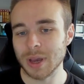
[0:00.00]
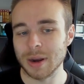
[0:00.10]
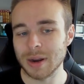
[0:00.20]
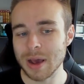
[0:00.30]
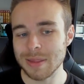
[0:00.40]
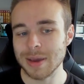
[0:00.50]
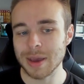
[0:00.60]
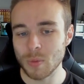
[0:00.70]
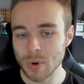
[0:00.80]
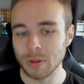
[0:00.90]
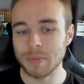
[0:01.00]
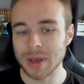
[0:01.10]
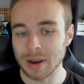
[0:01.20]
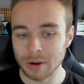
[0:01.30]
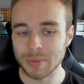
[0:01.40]
And I think it will be
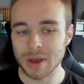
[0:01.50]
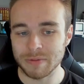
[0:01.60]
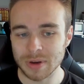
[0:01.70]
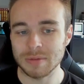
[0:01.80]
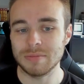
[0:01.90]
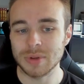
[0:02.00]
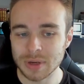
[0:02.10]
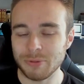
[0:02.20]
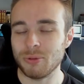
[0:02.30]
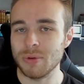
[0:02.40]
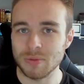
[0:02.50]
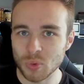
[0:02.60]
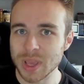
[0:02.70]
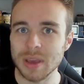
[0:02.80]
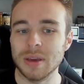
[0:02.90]
a little bit of a different
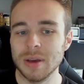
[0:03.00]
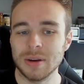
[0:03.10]
week,